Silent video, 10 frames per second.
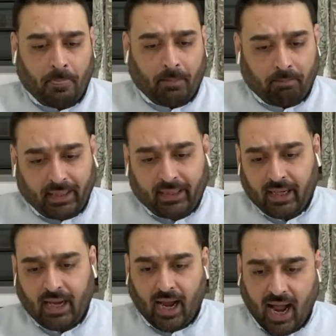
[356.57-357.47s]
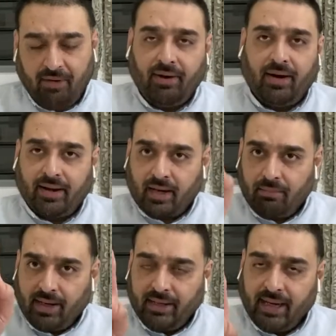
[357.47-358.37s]
But I will
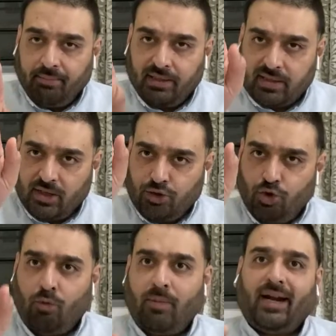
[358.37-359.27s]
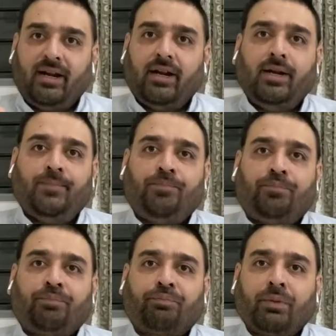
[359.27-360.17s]
recommend that Mr. Joe Biden
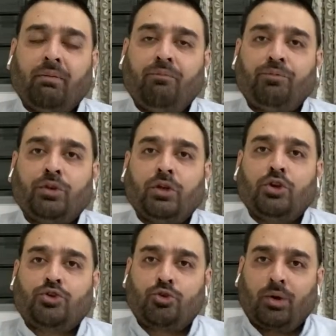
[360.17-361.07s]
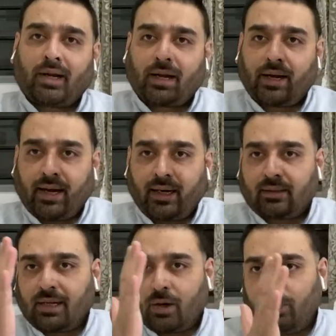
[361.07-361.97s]
should cut
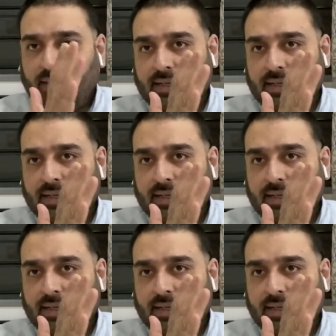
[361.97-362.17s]
down the